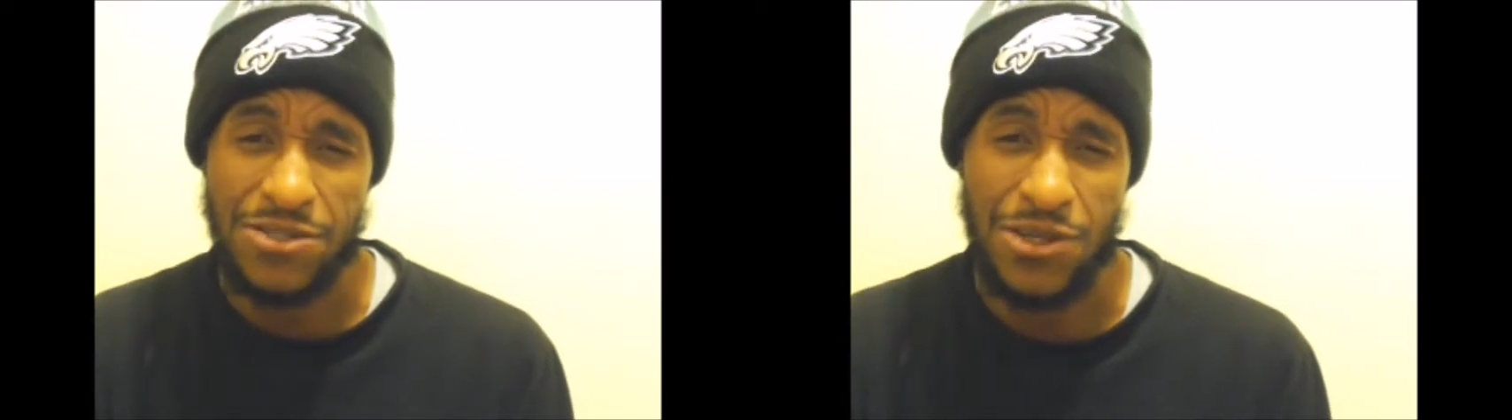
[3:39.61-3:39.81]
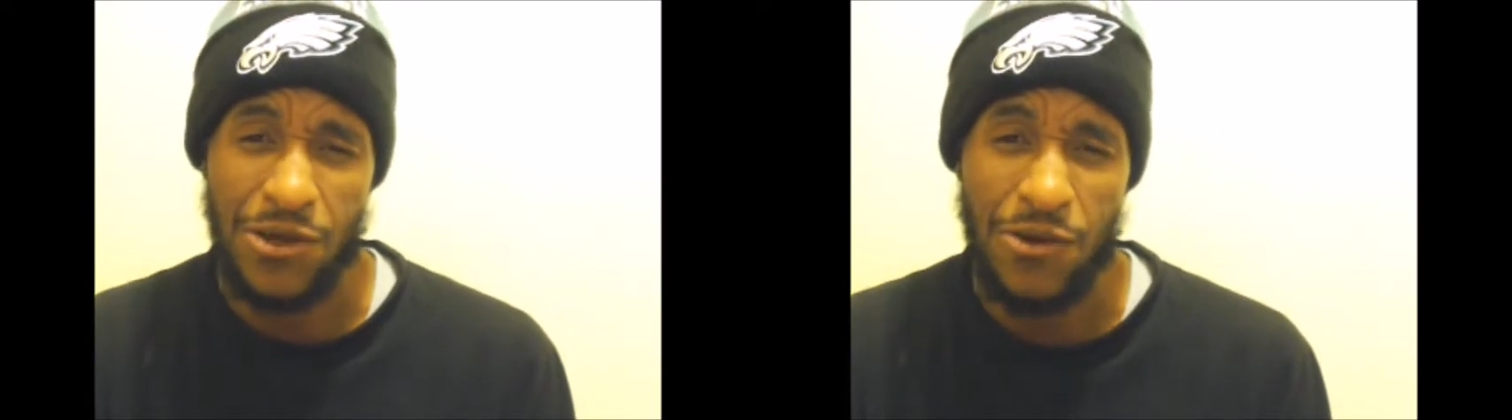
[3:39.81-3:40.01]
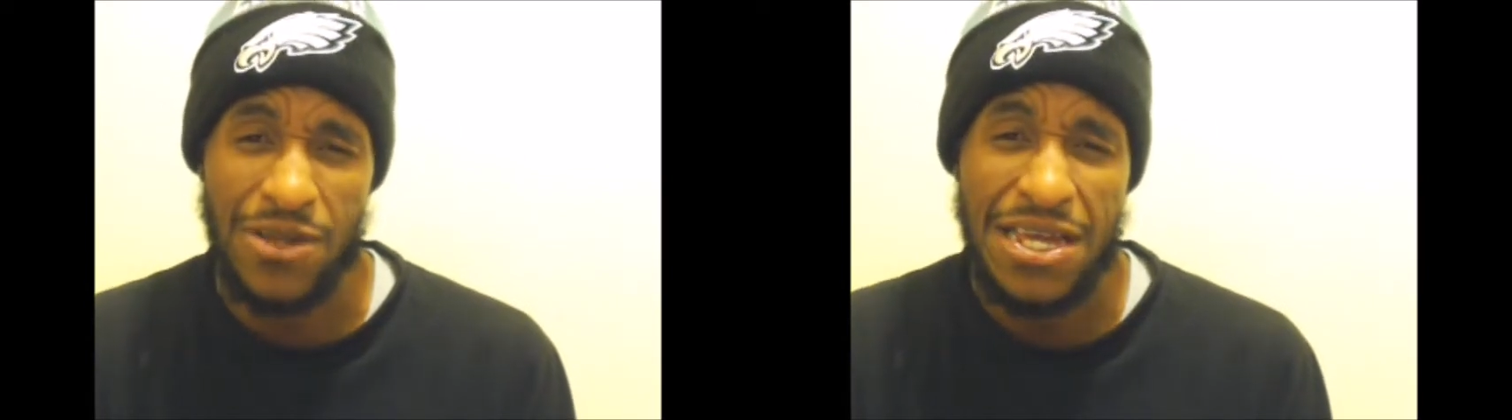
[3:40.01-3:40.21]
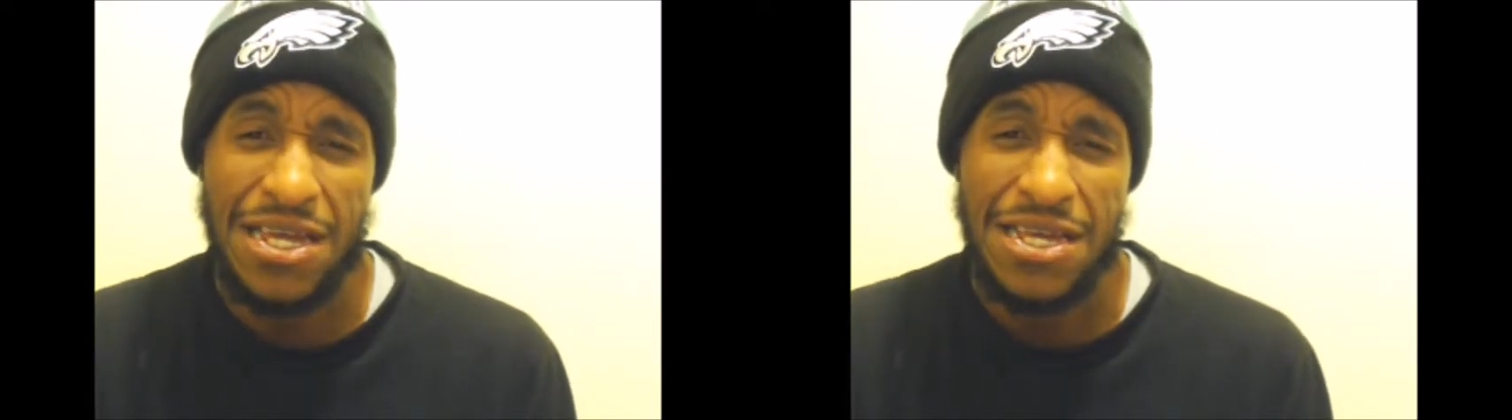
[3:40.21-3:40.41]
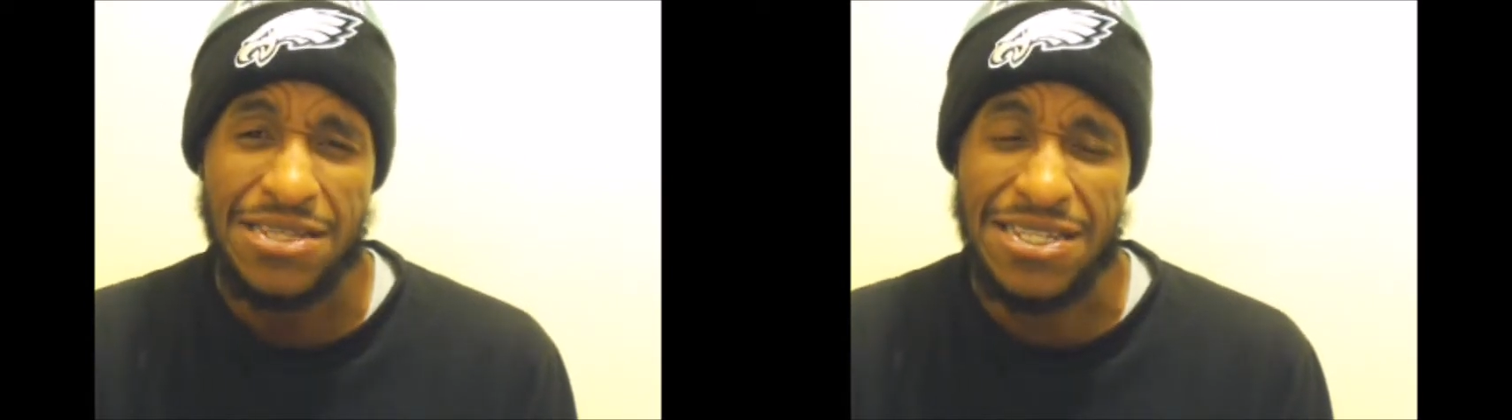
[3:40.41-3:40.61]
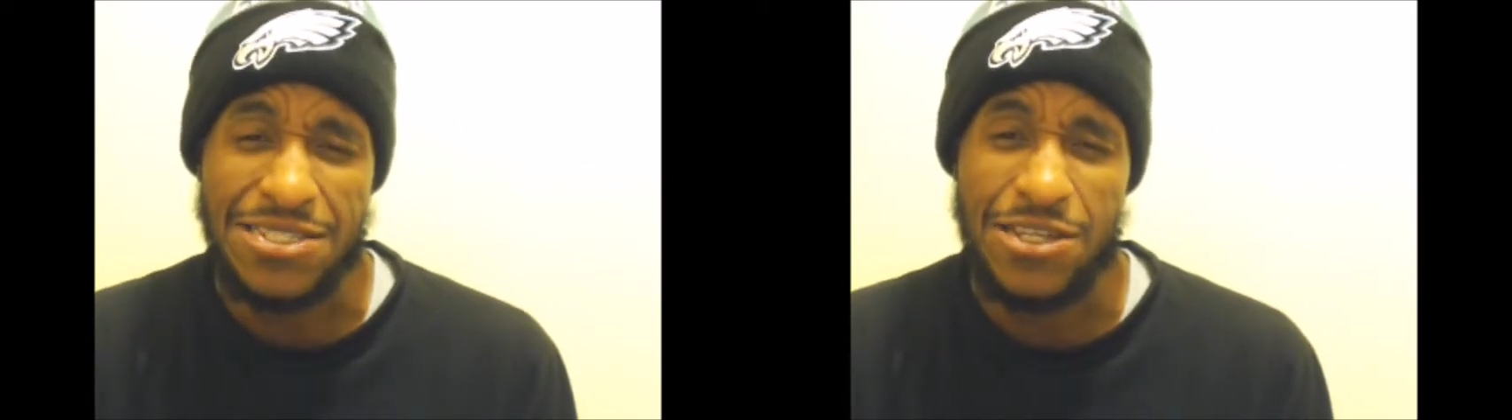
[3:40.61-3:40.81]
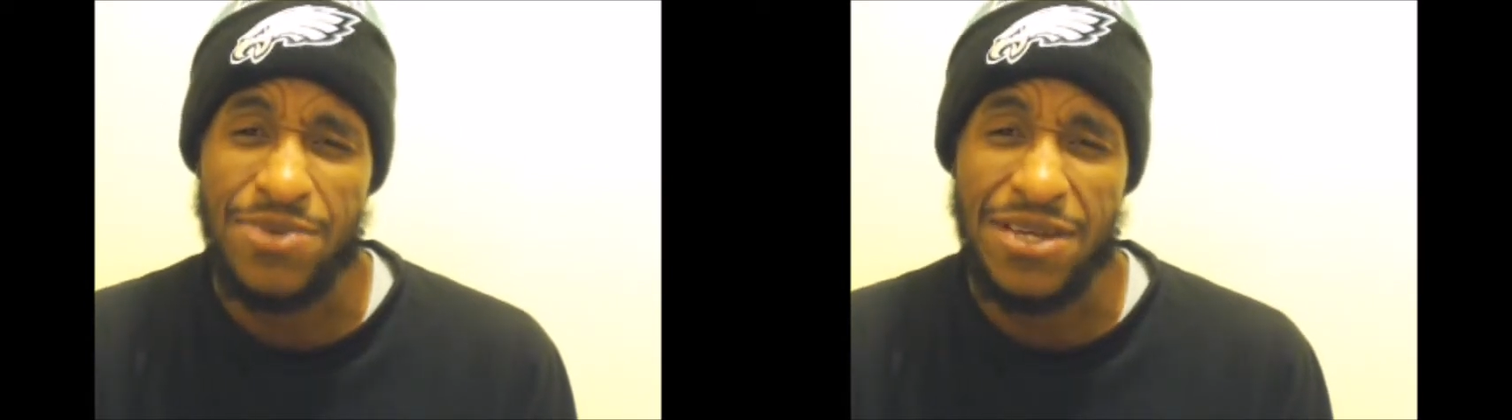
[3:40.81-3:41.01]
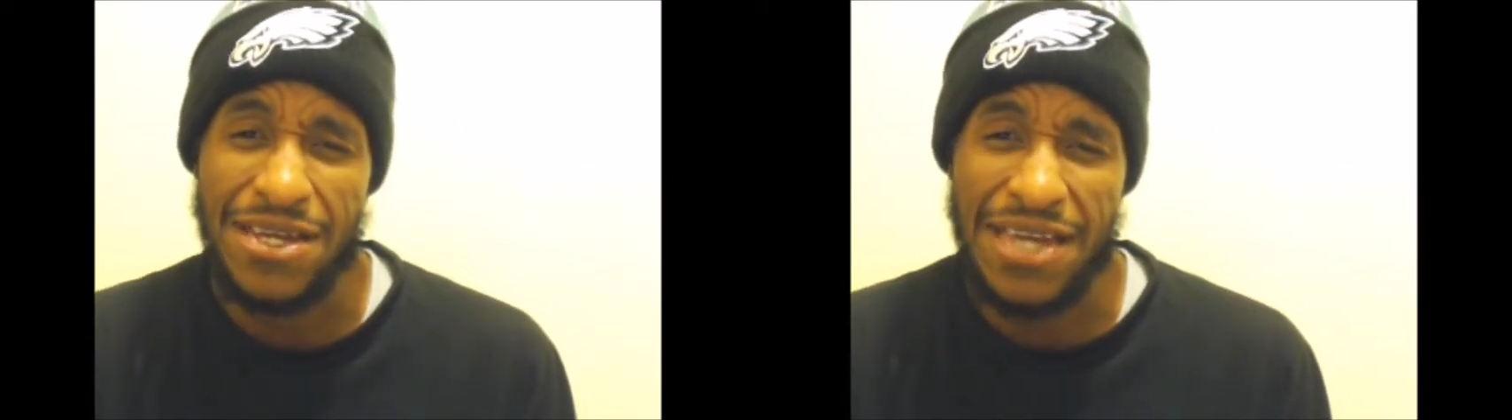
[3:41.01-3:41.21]
So this could
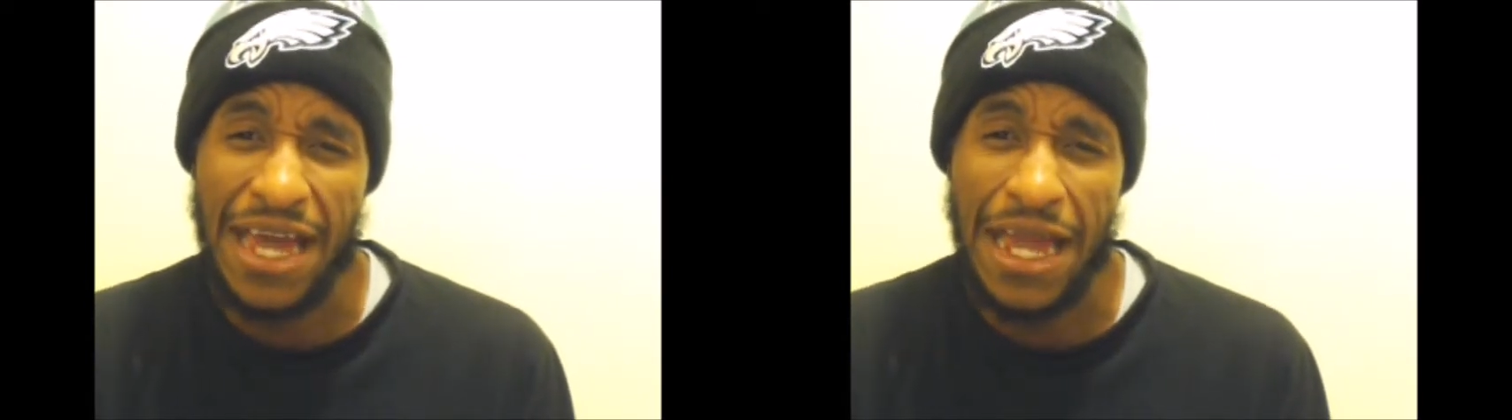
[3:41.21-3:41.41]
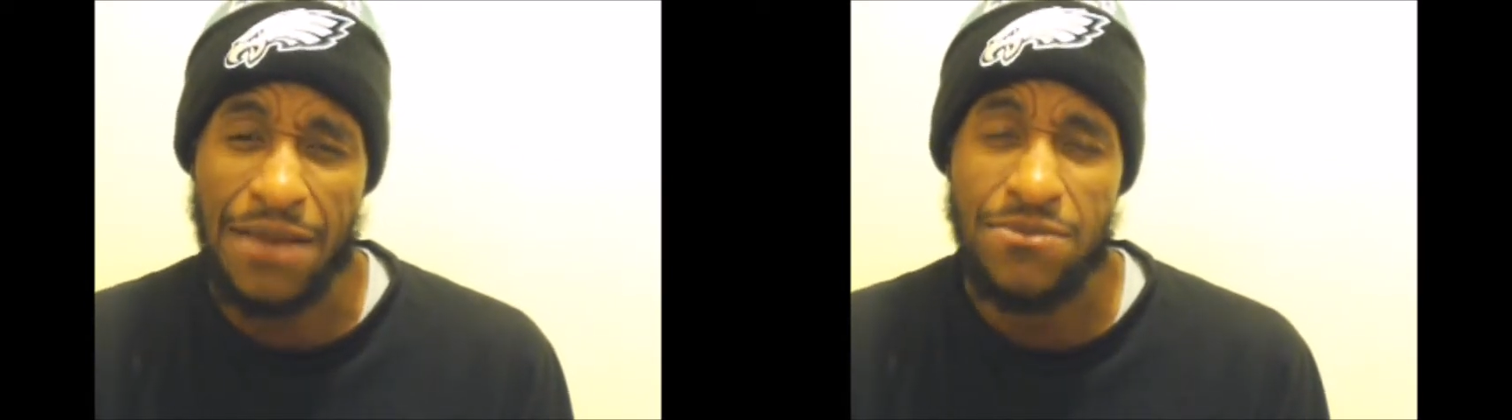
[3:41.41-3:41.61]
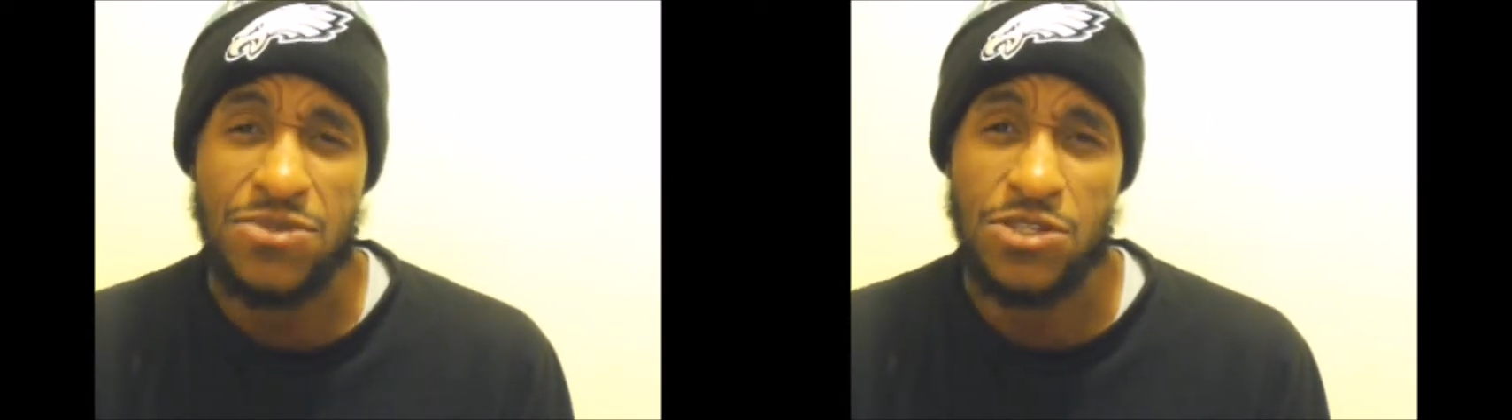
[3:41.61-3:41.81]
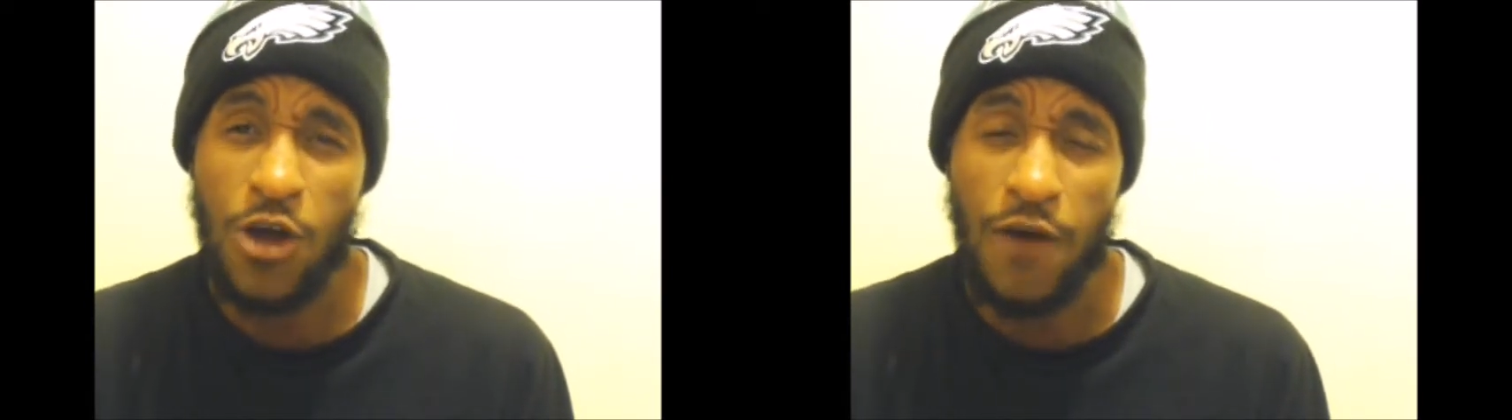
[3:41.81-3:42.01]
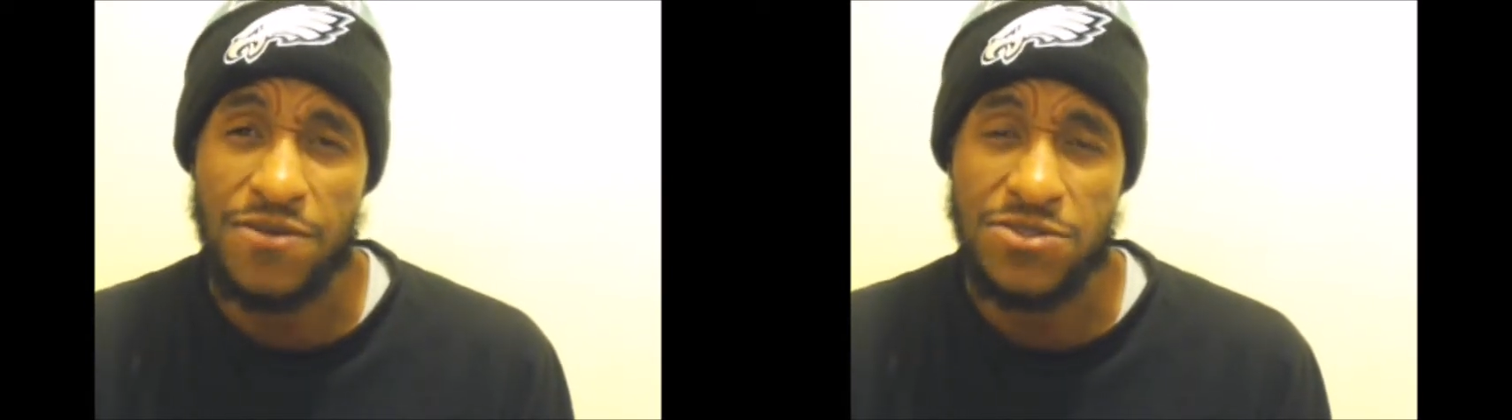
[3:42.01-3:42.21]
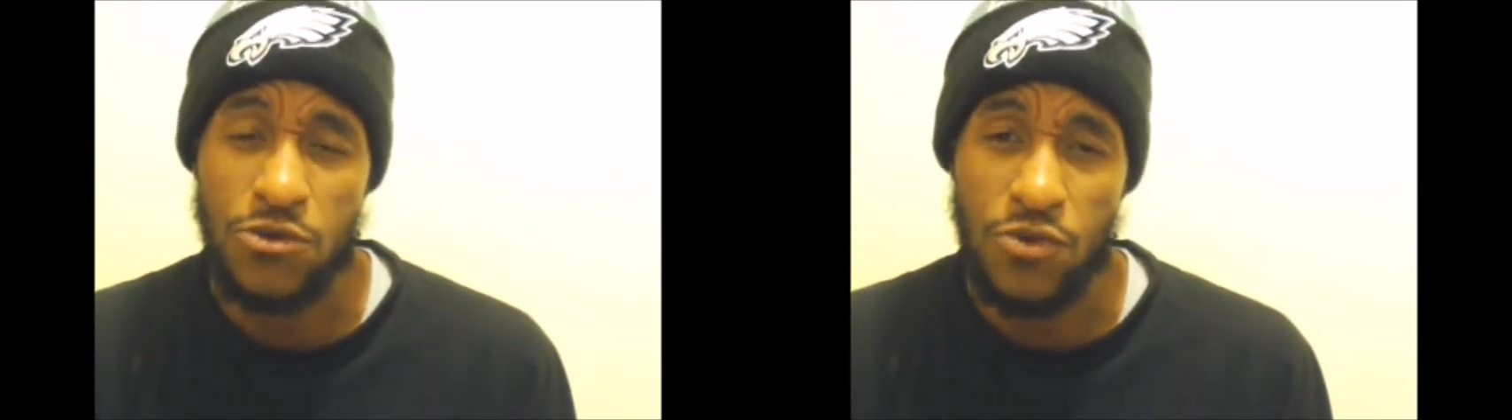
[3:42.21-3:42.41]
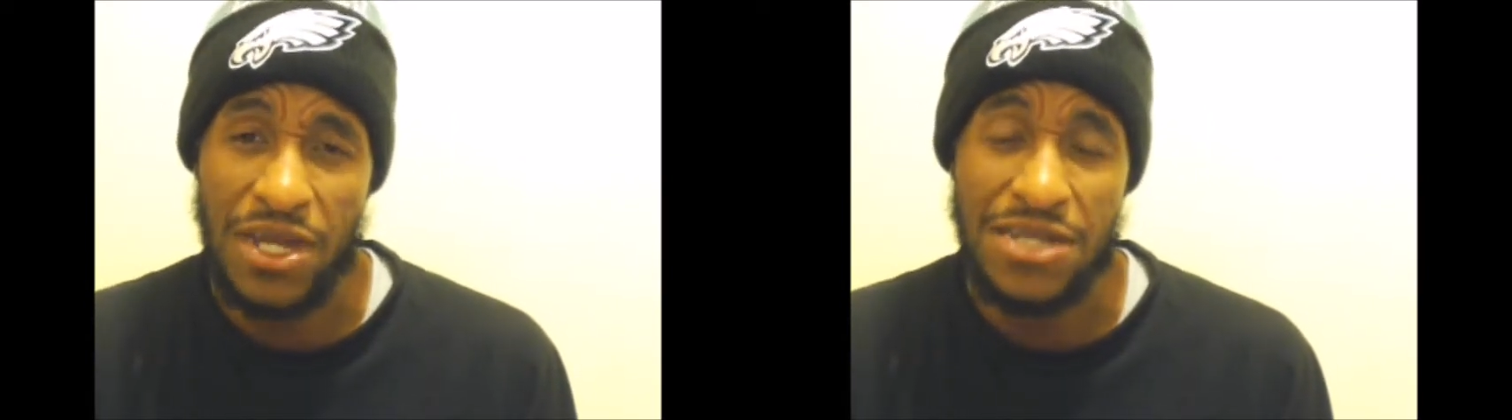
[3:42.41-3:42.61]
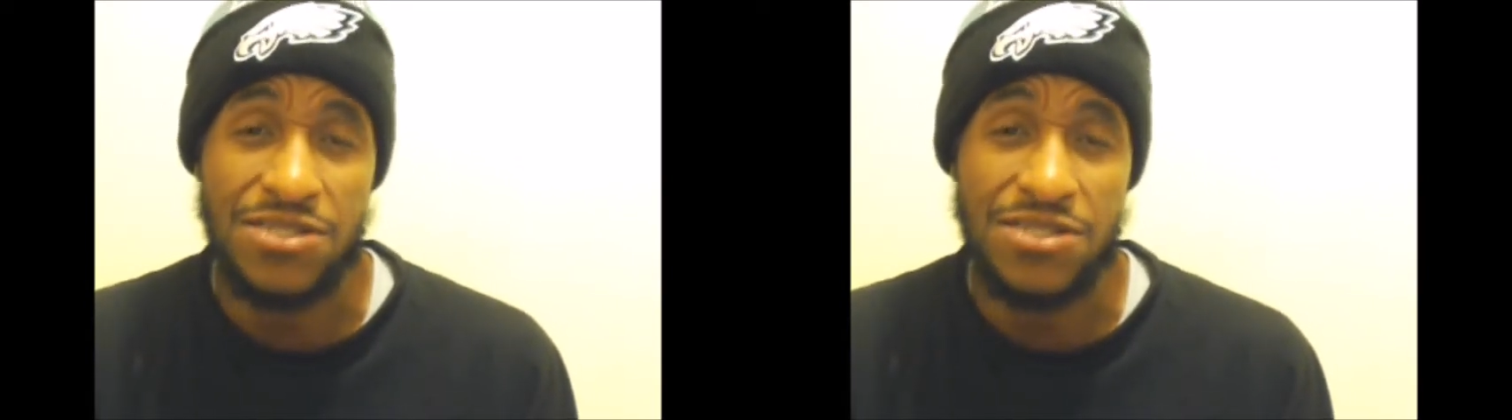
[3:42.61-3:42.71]
be a game the Dolphins will win.